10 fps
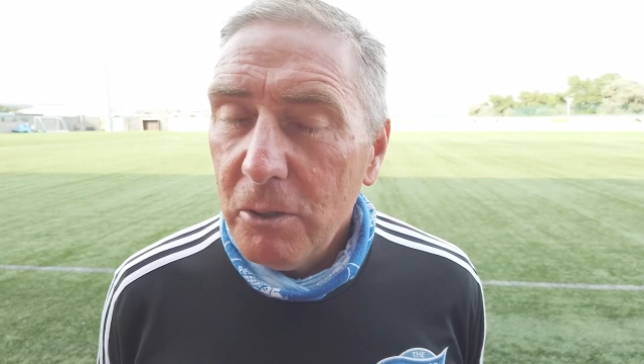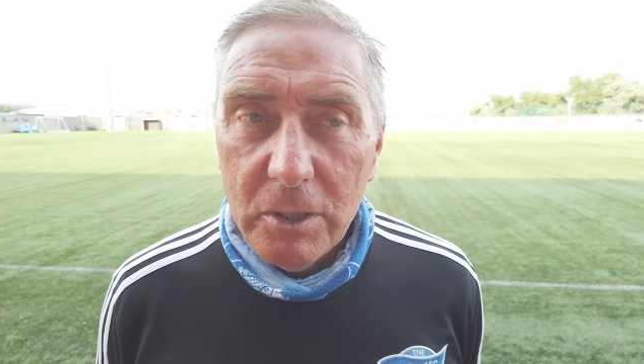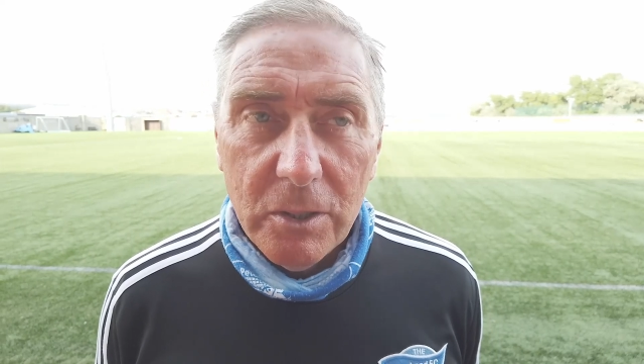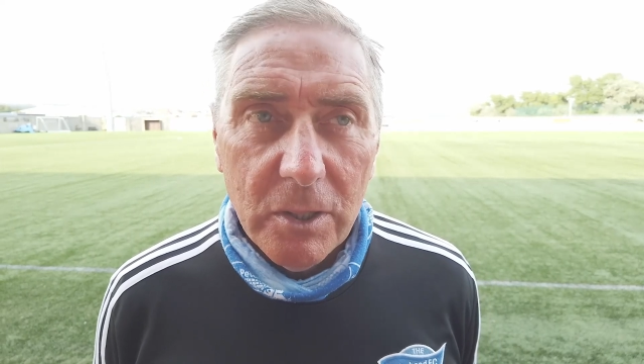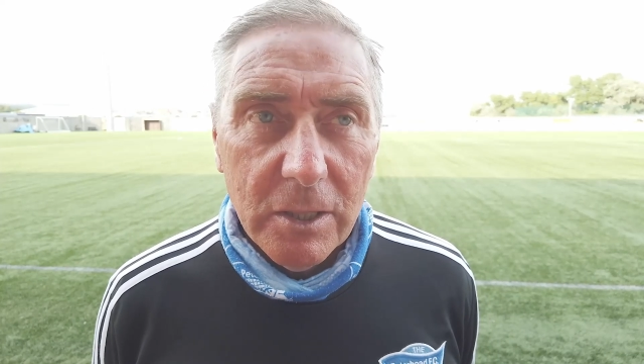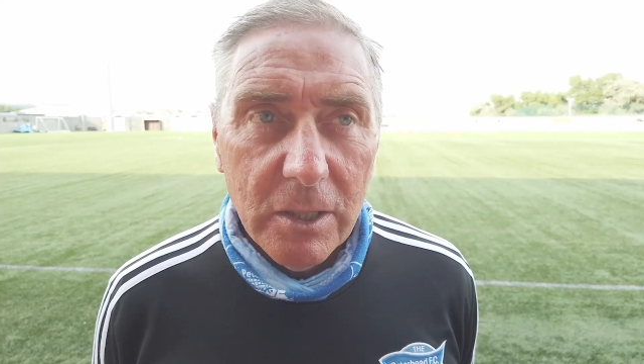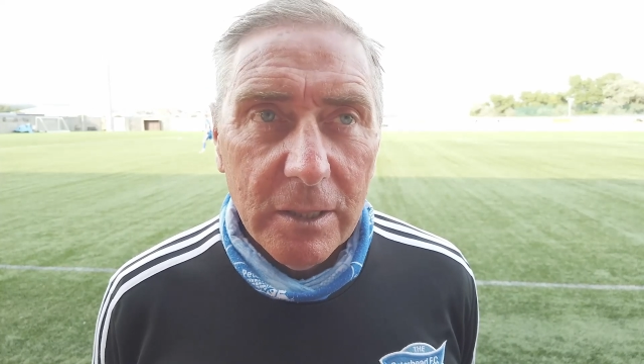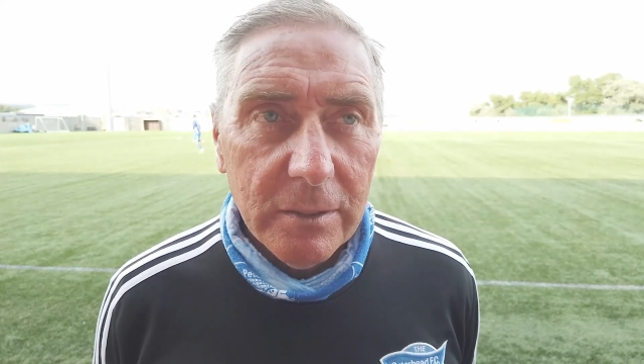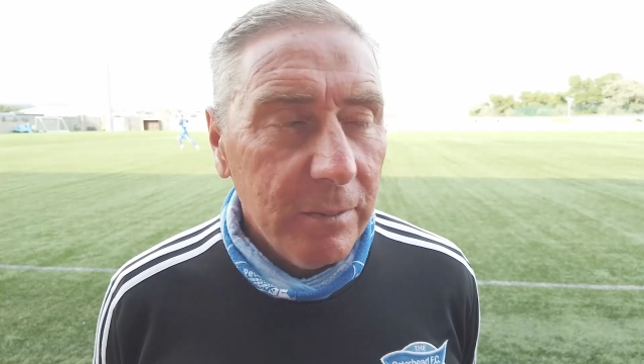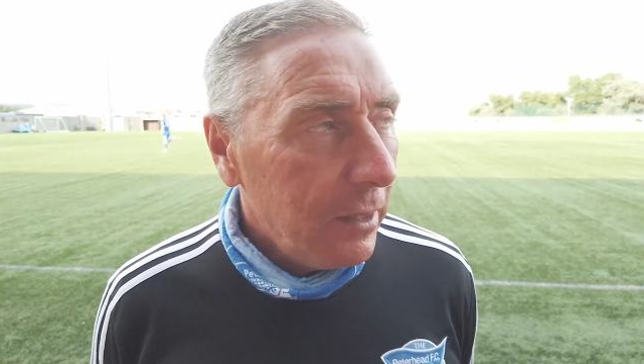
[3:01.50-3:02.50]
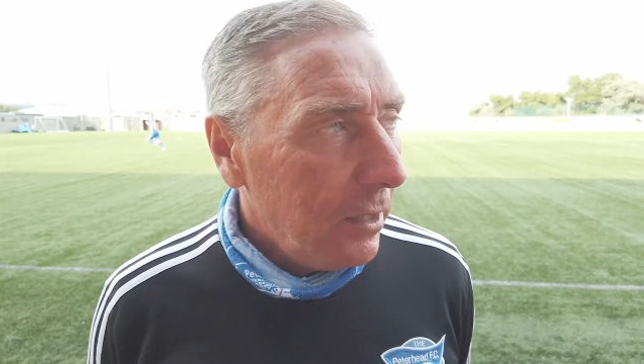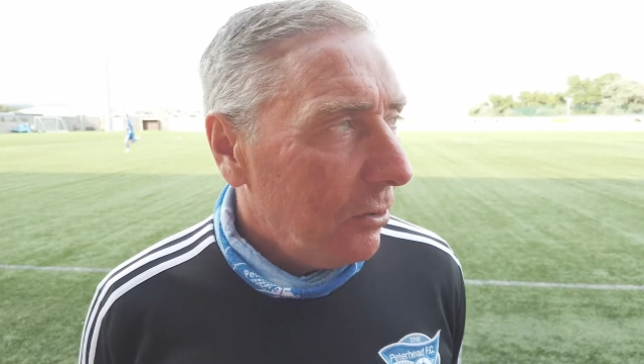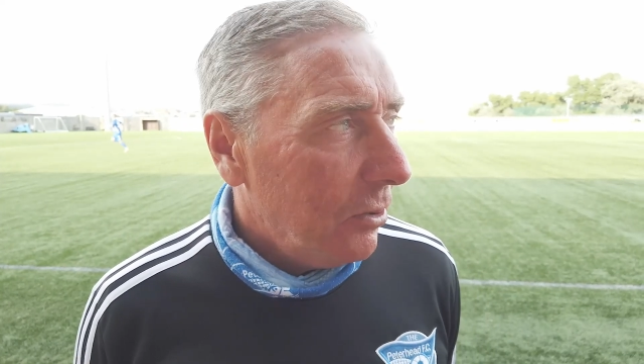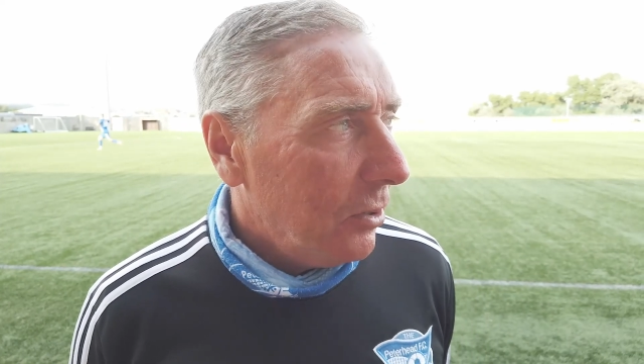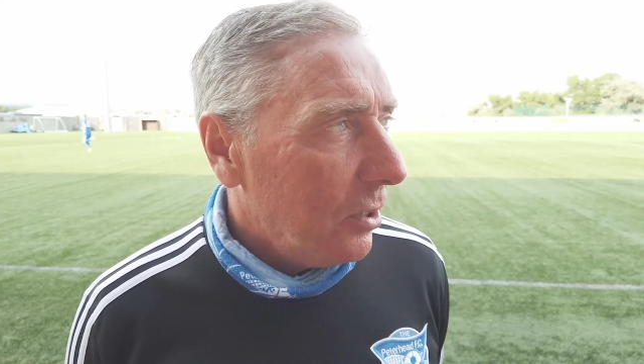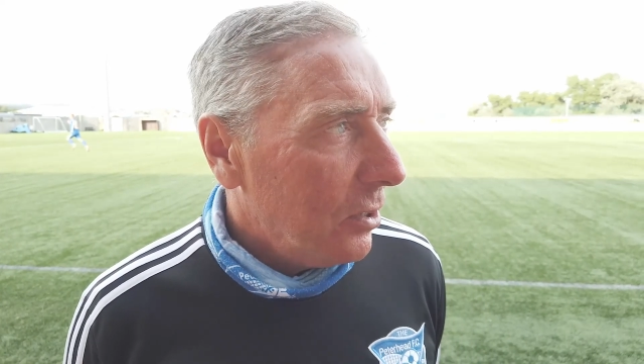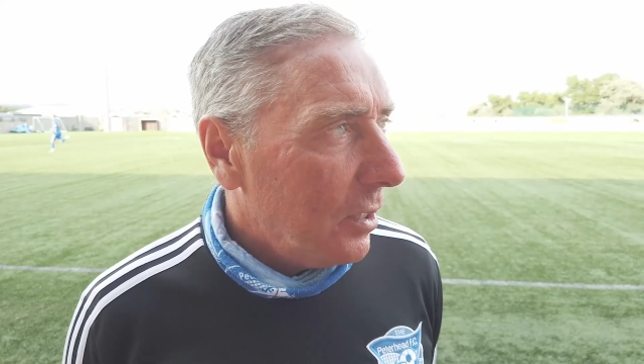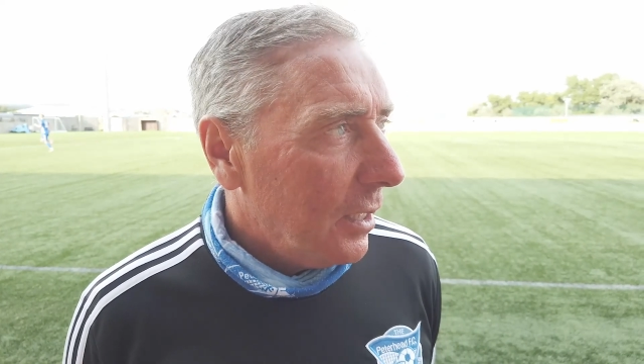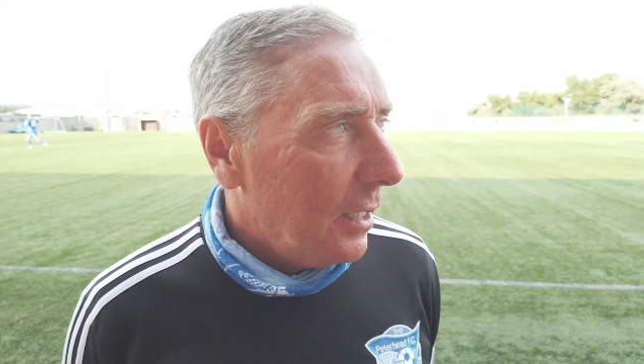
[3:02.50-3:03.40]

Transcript: in concentration. You know, it's just